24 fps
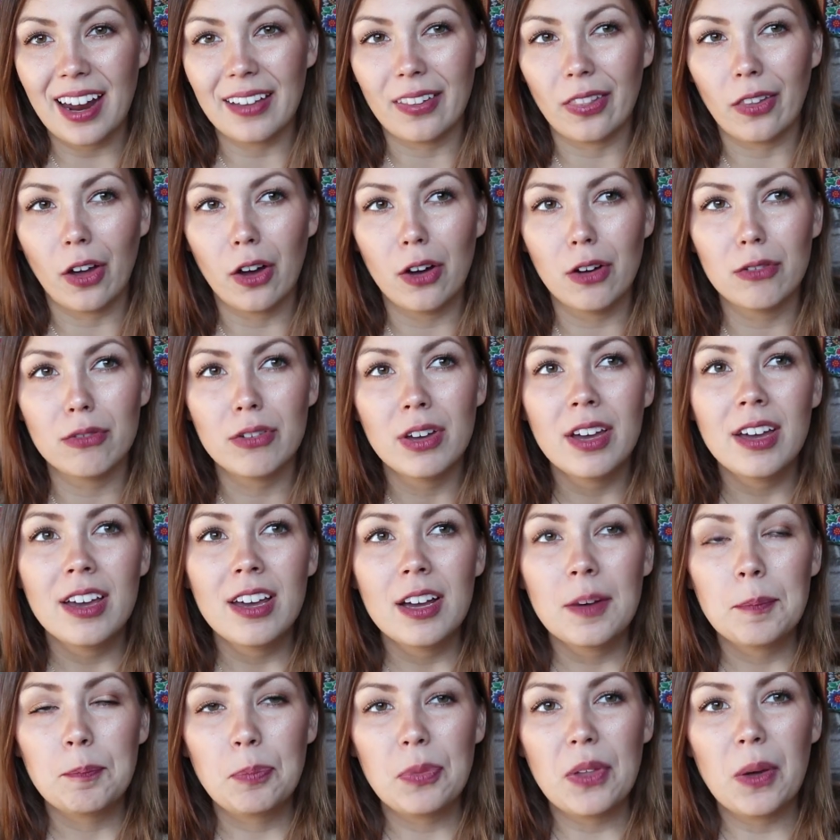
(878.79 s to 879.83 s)
I love
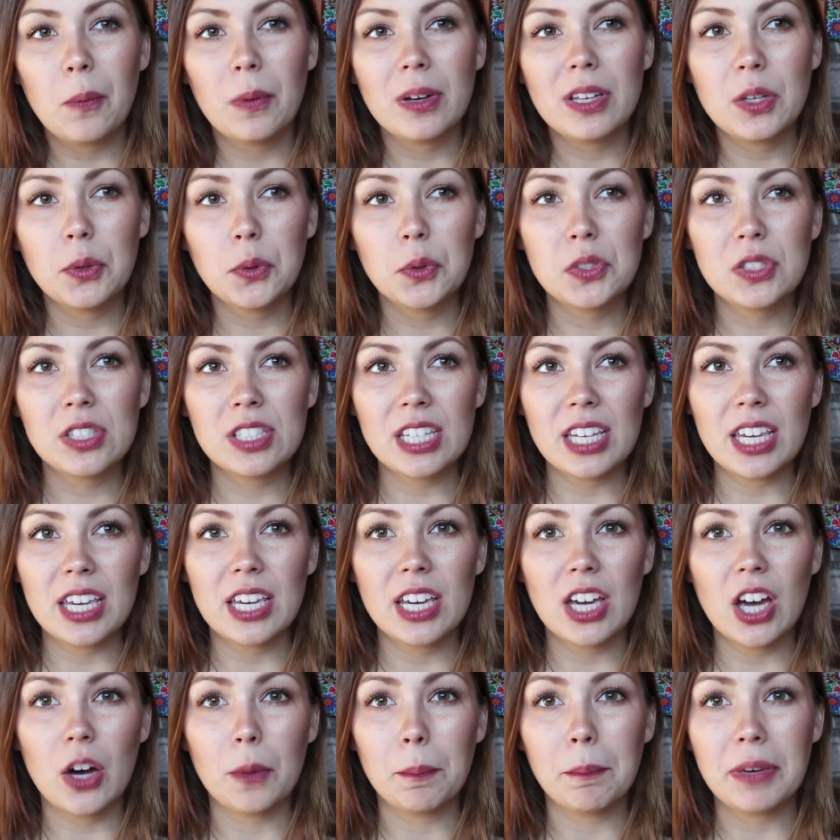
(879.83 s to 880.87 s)
that when you
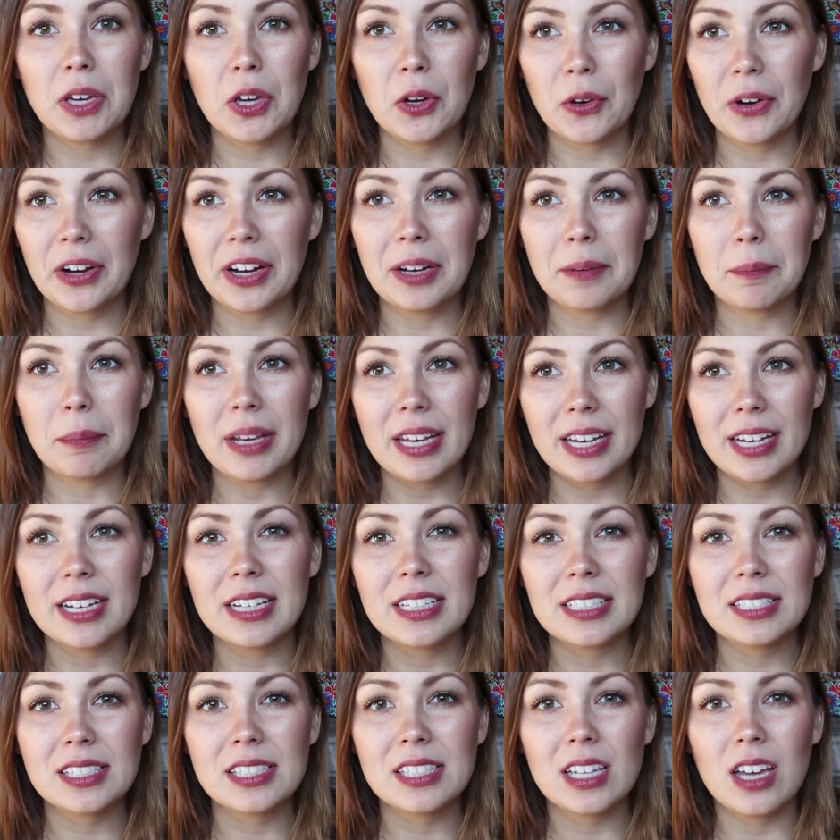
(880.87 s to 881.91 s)
see a period
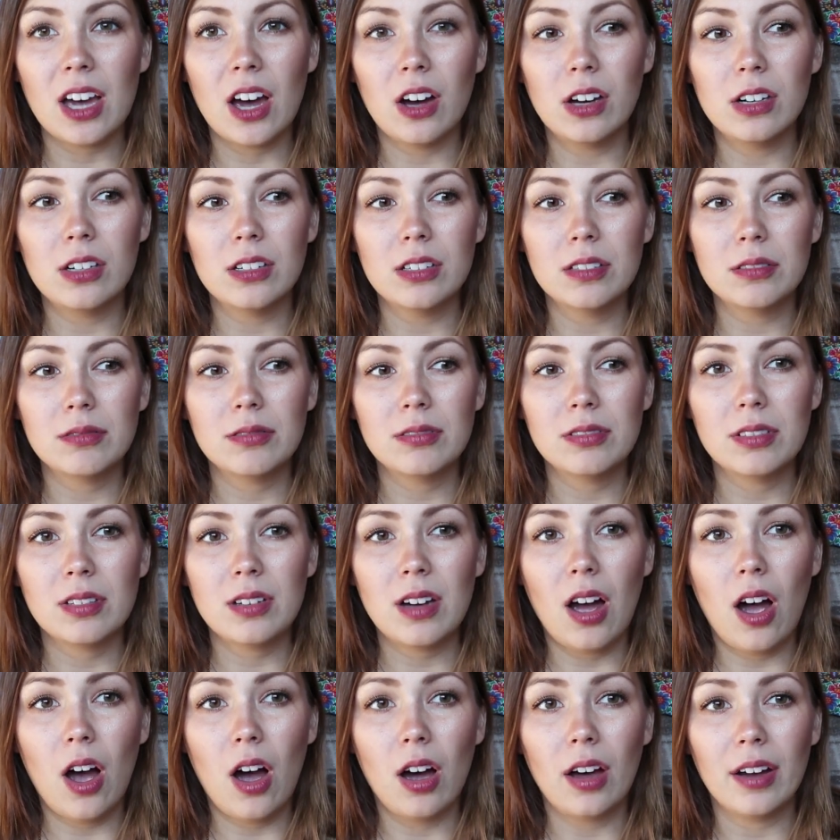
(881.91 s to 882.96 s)
piece uh,
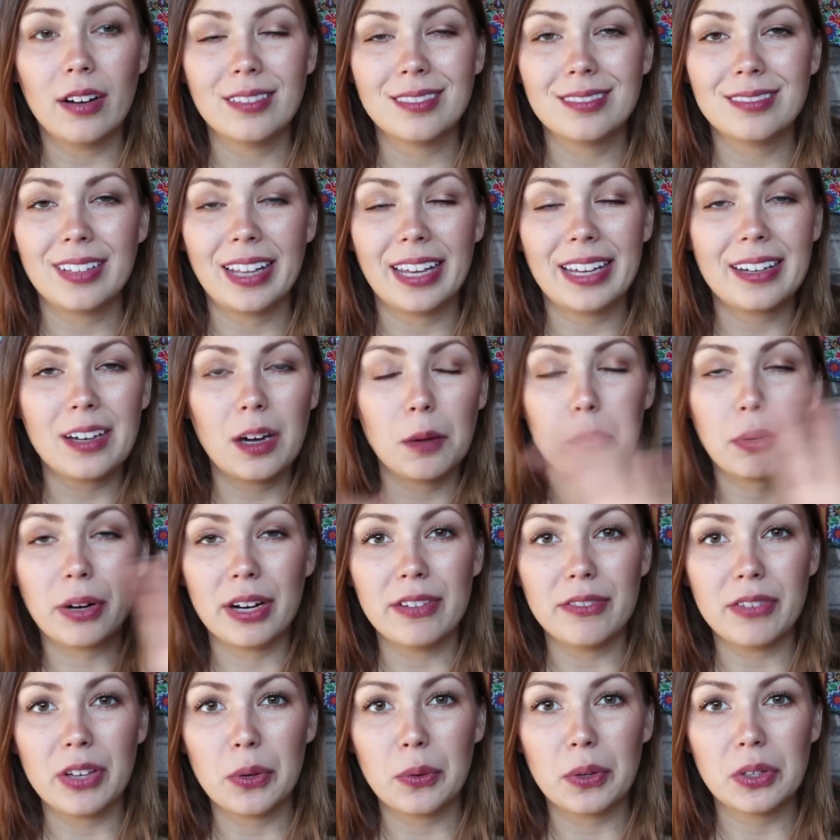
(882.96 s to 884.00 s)
on like a
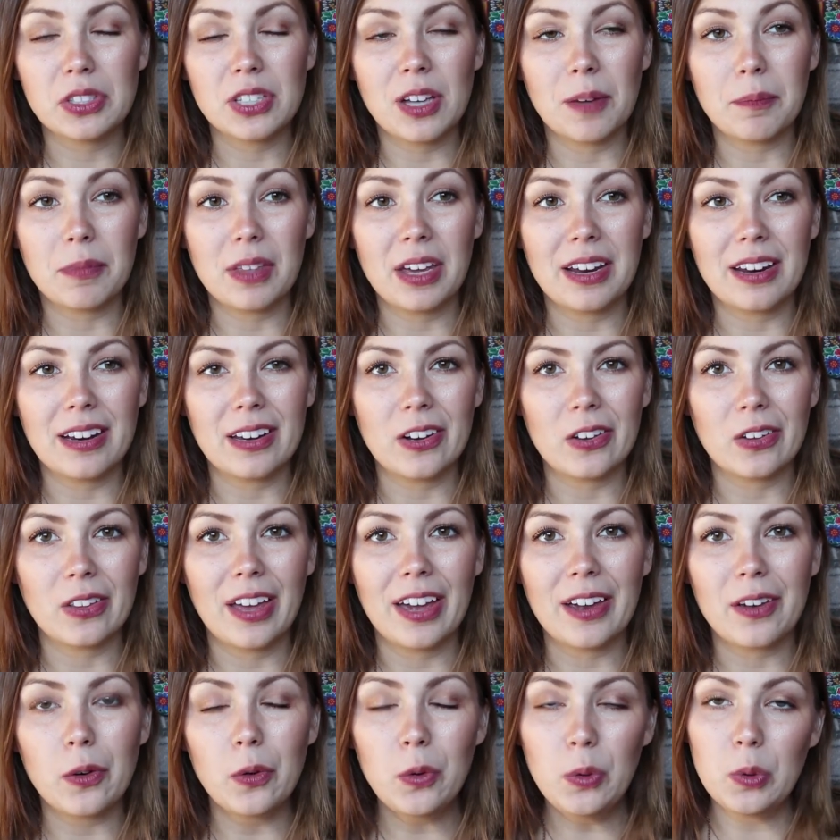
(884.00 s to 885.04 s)
preview or something and you're
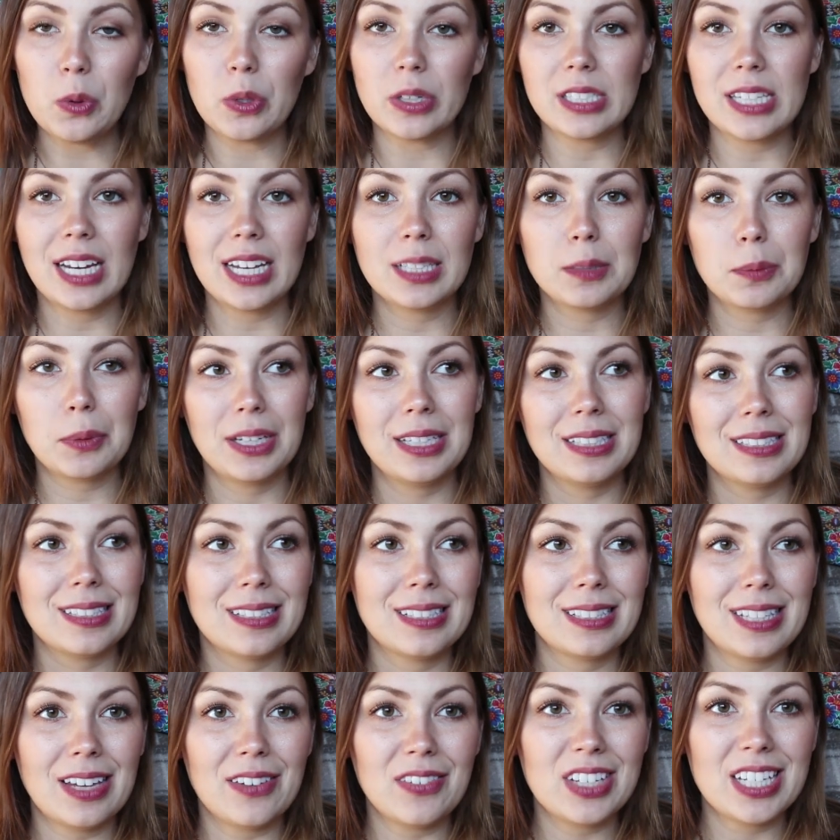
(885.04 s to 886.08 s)
like, ooh, it takes place in
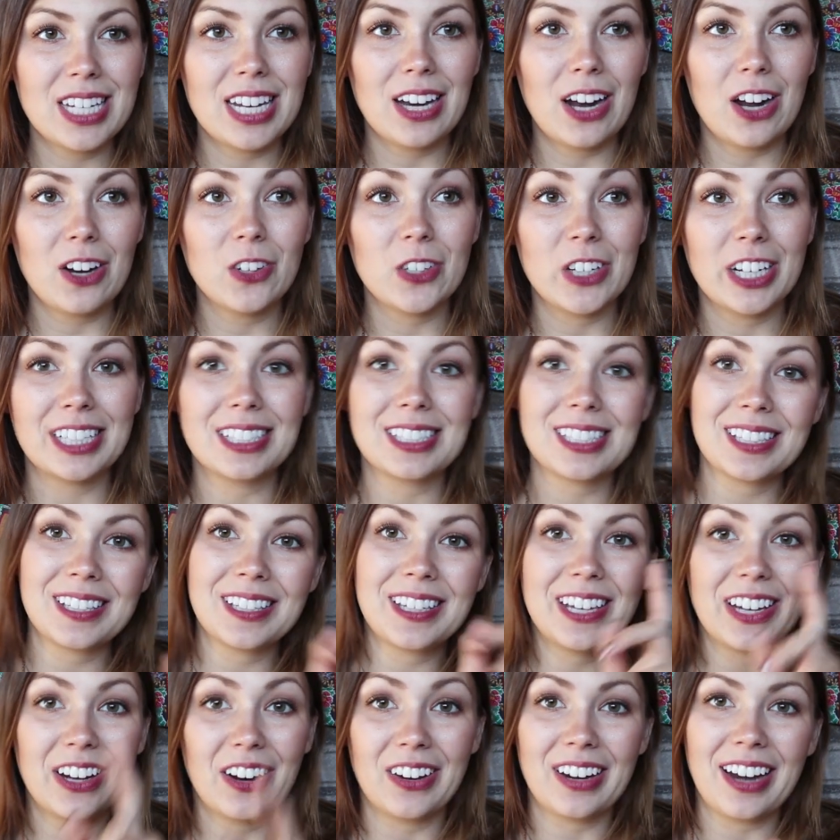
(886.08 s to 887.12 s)
the 1700s,
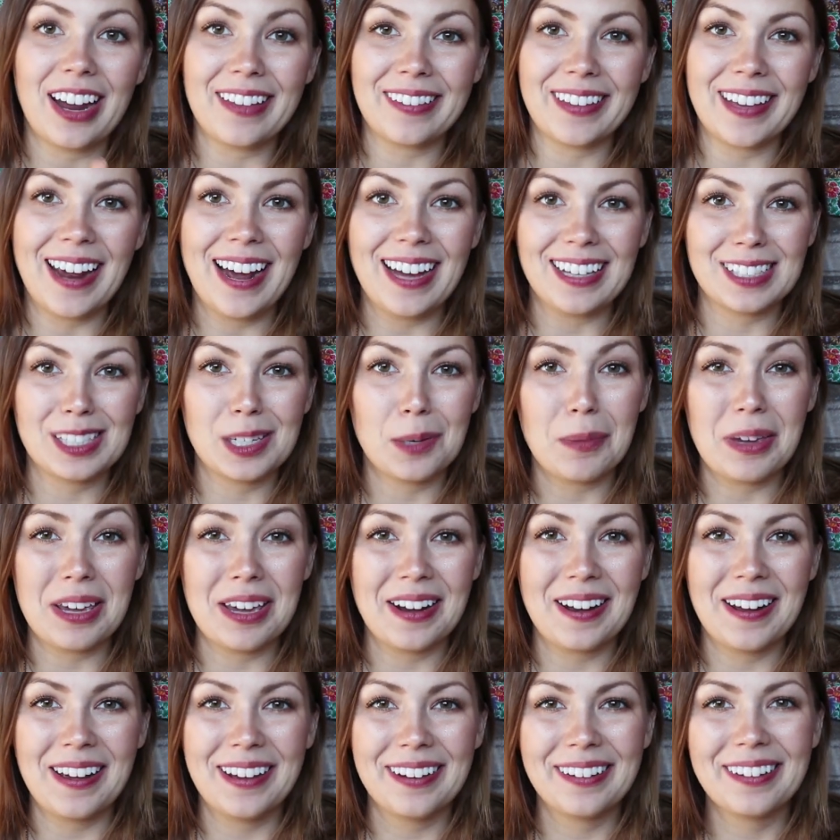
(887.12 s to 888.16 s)
Keira Knightley has to be
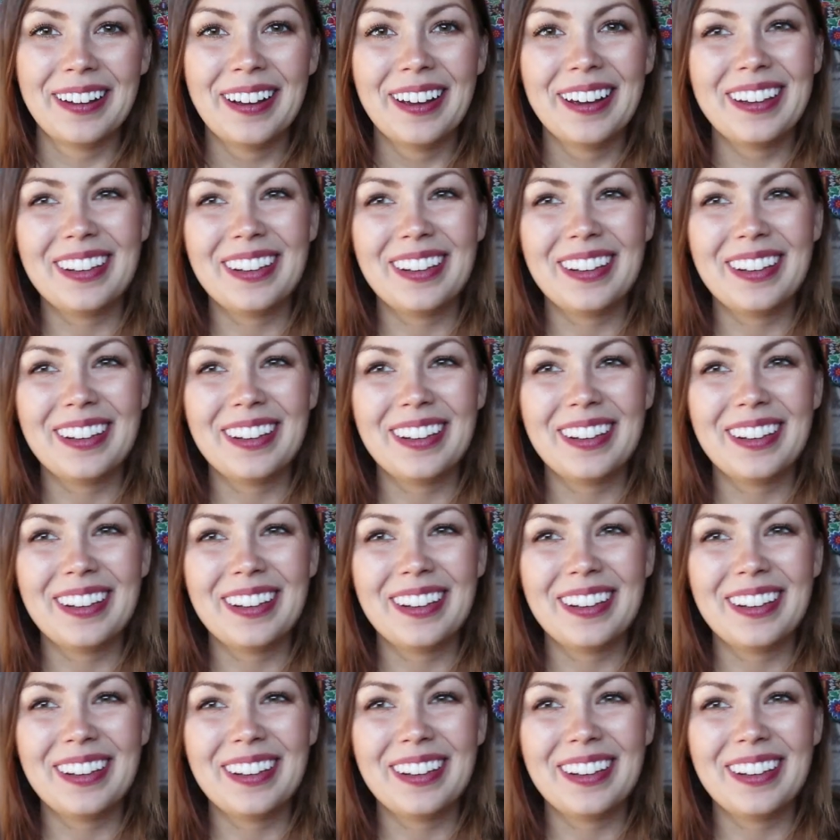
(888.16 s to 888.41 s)
in it.